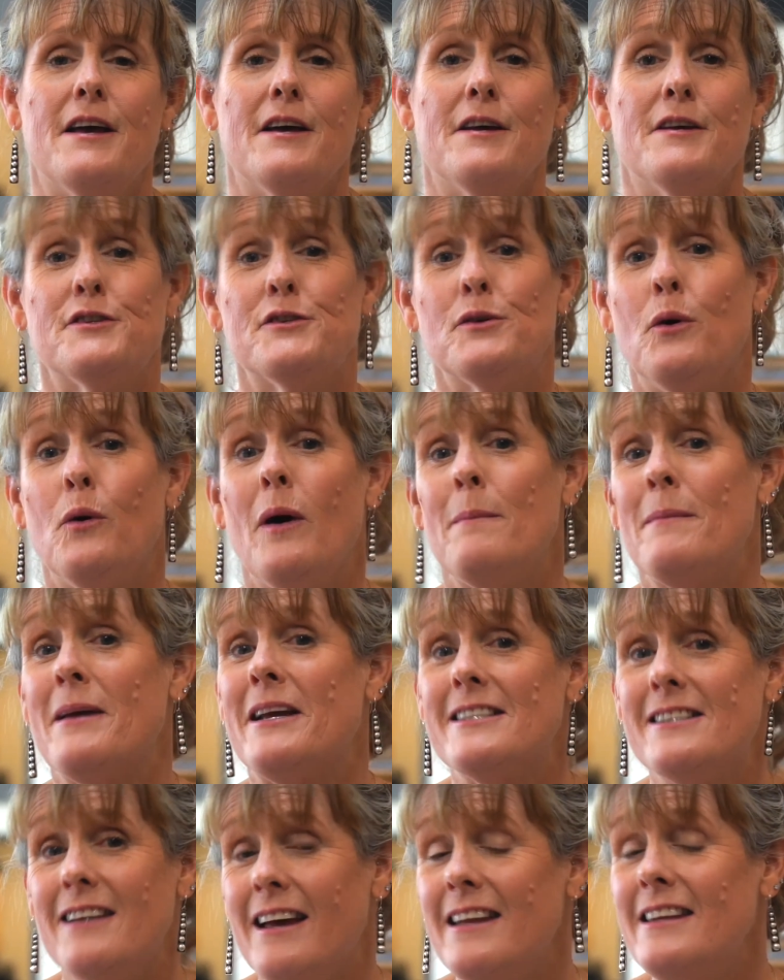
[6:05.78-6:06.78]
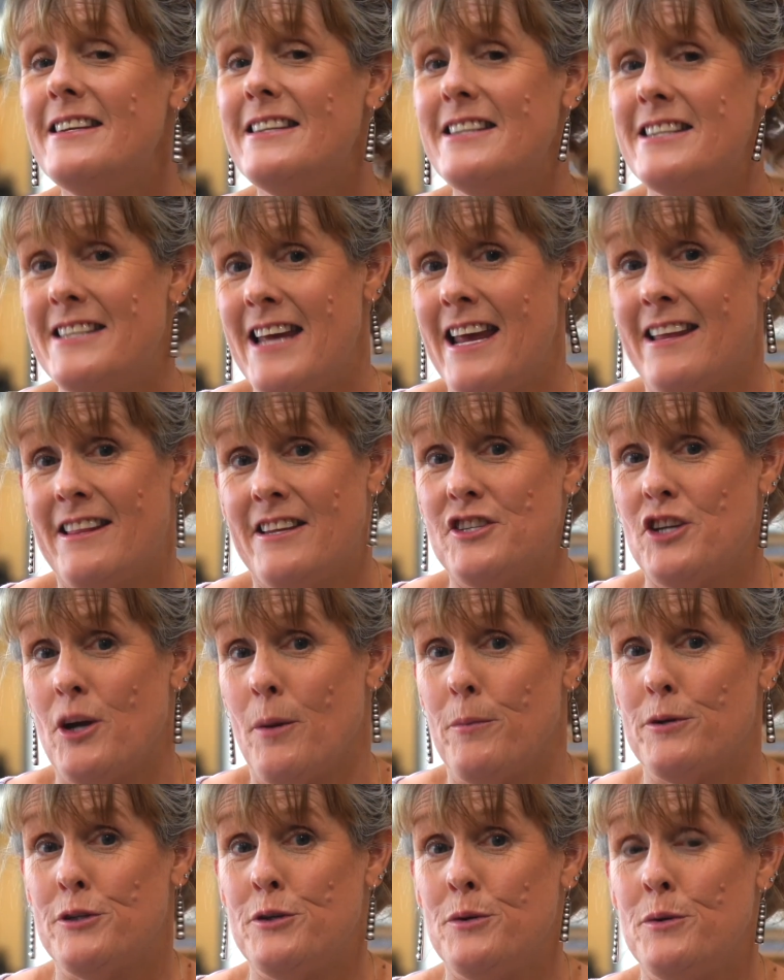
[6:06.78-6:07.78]
So I'm excited to take this
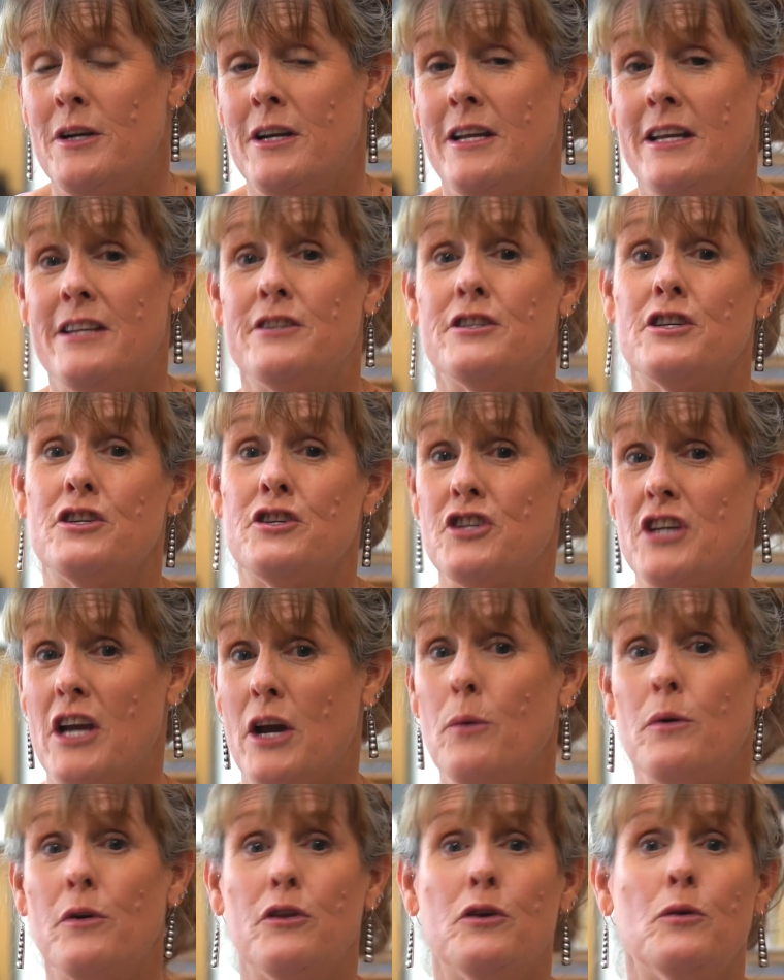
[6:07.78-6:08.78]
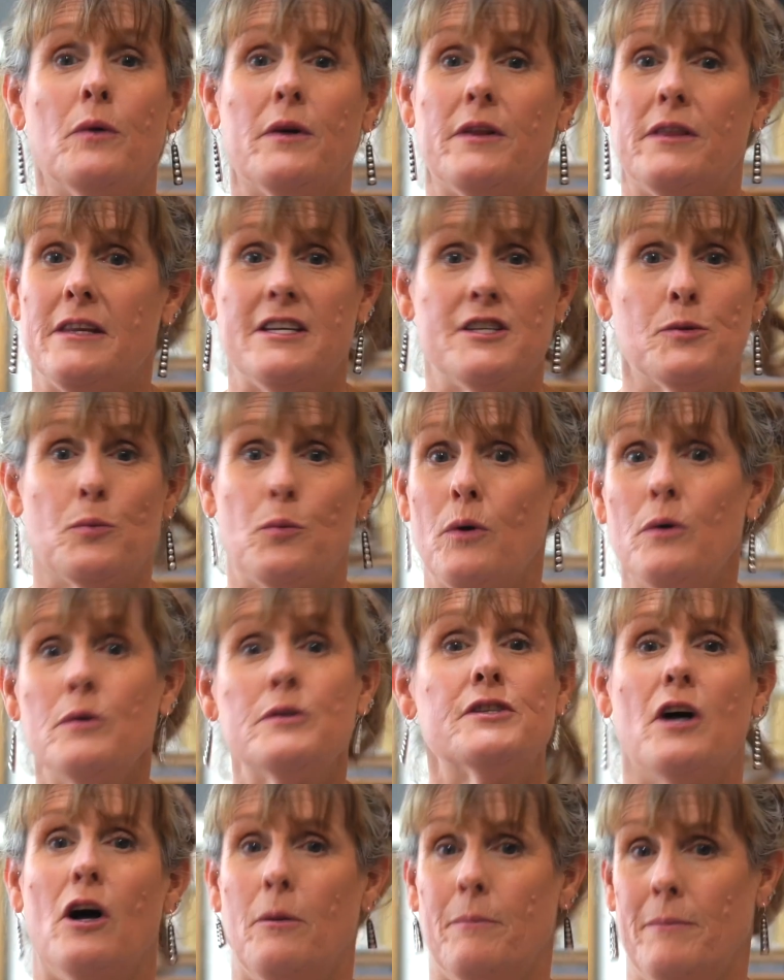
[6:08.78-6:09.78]
opportunity to share with you what these
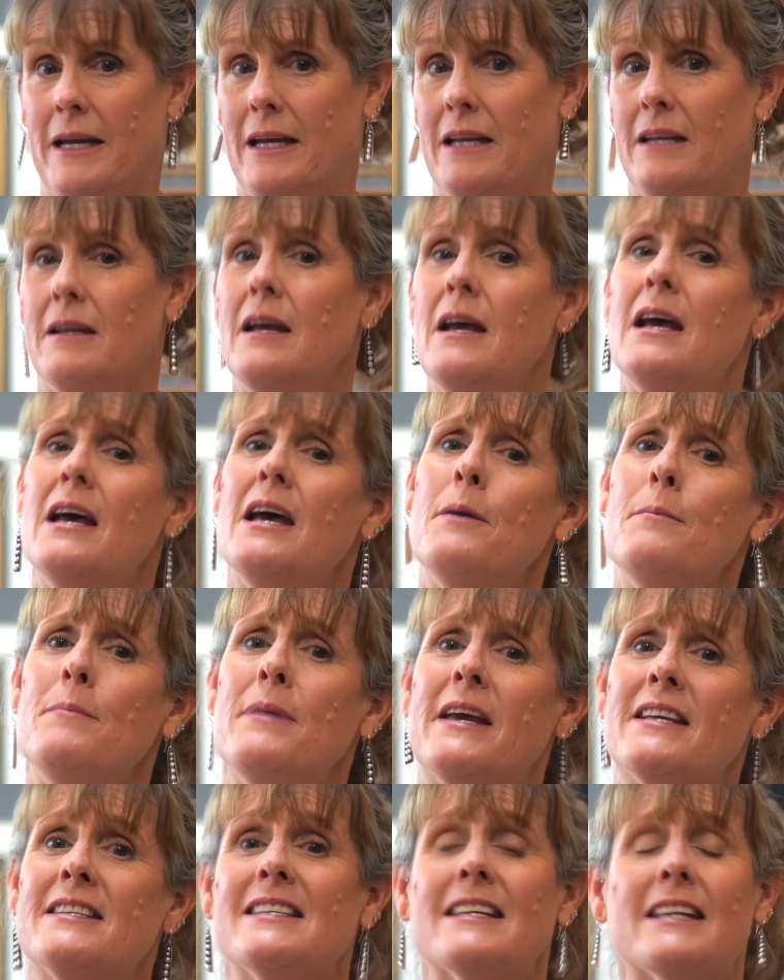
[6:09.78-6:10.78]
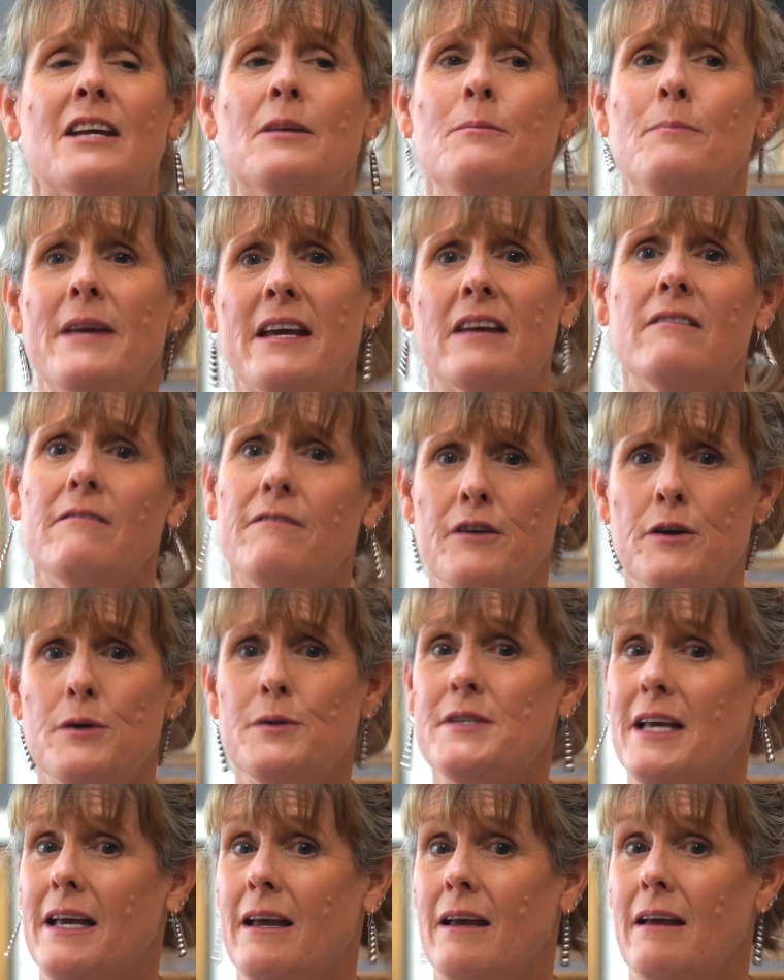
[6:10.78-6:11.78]
words all mean, because it can be
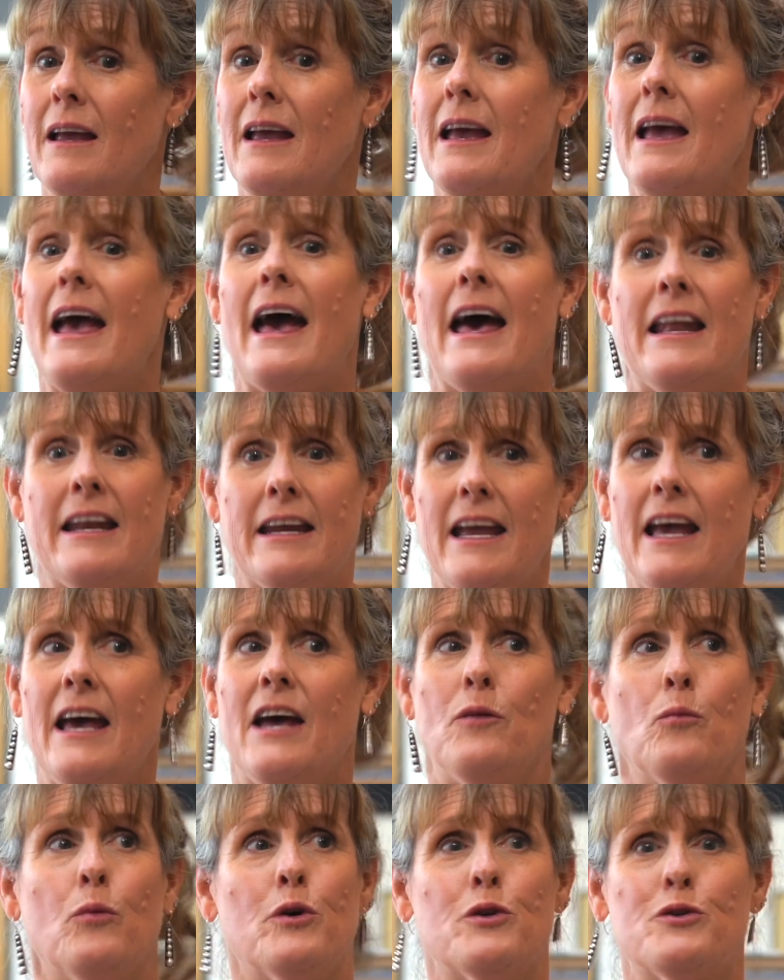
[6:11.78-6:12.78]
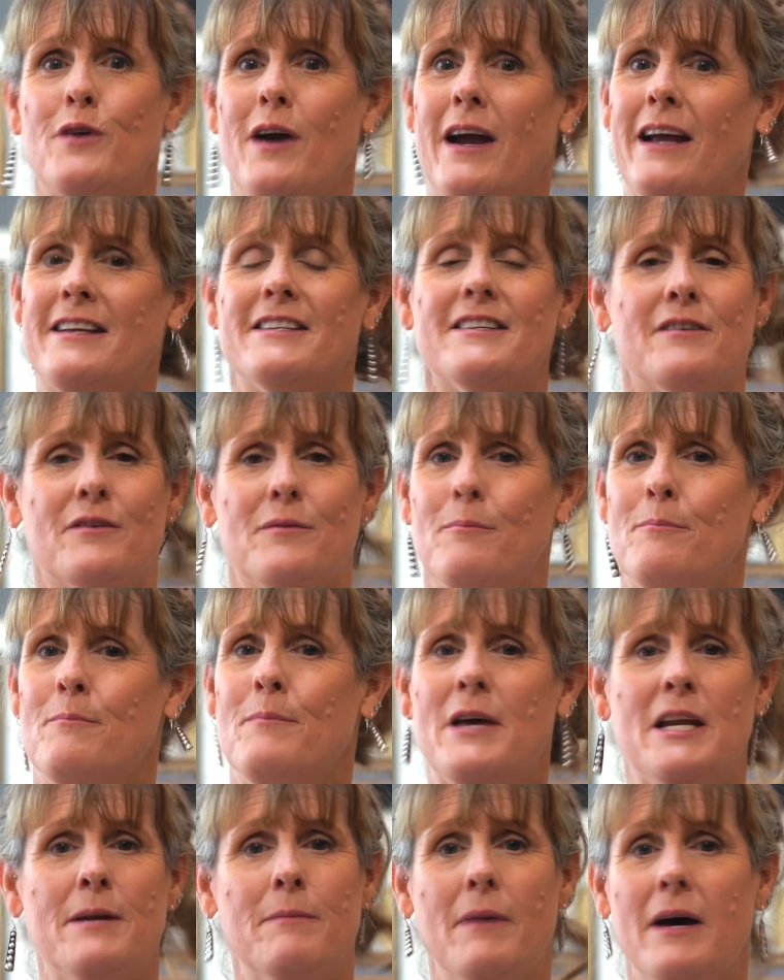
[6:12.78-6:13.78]
confusing, and again, we're trying to
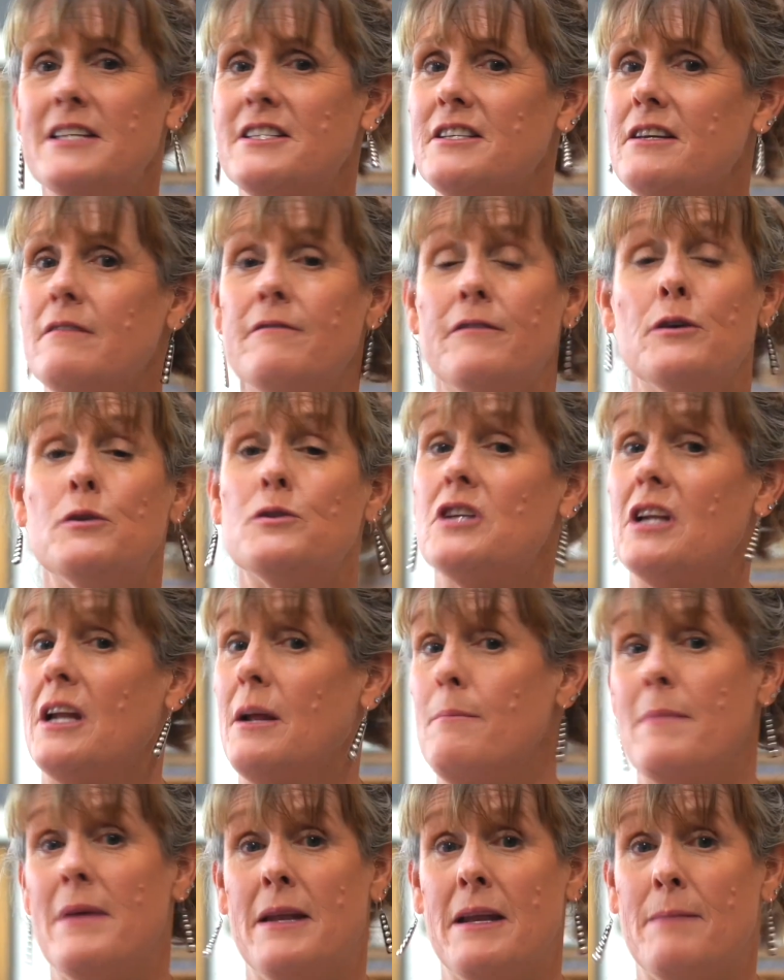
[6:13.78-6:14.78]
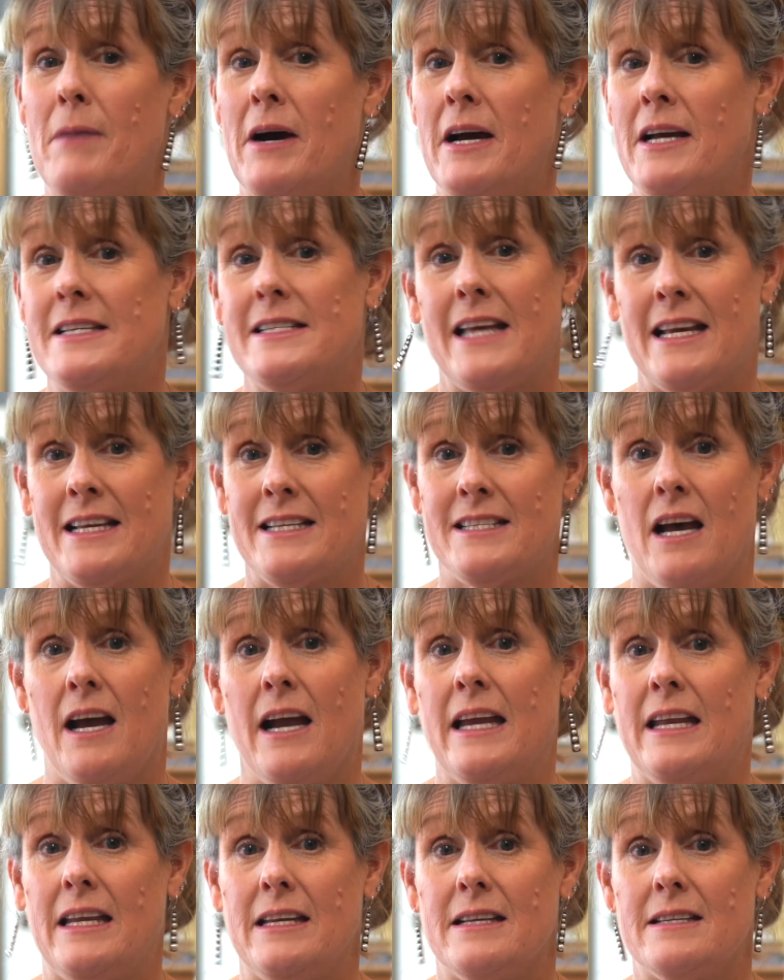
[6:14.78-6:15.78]
minimize confusion and minimize
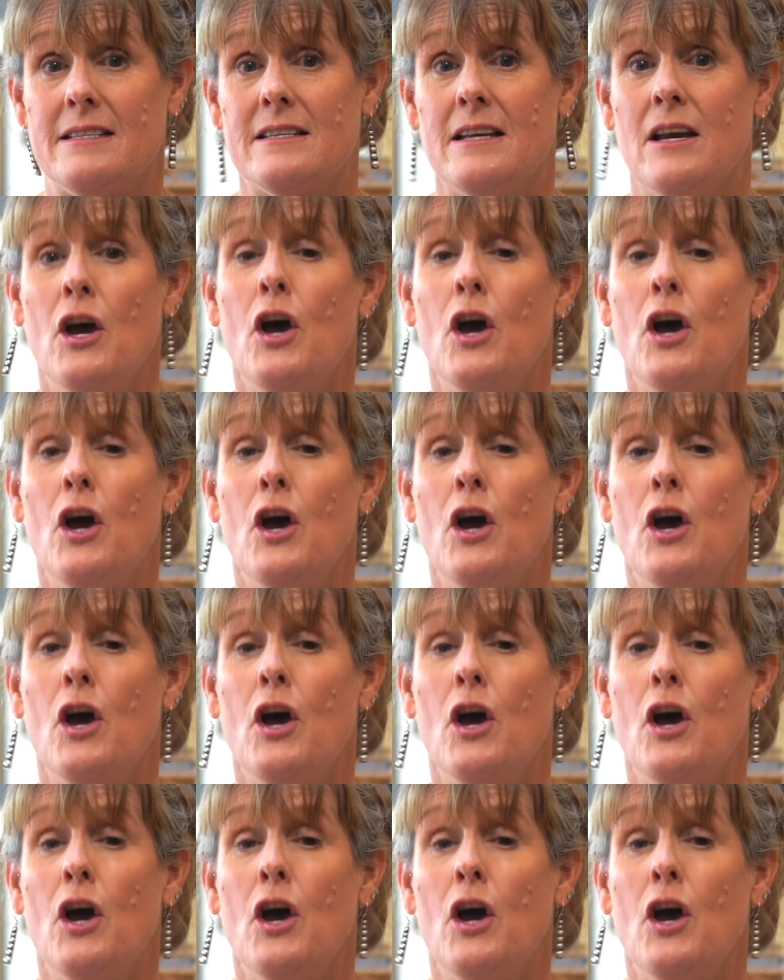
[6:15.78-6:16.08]
anxieties.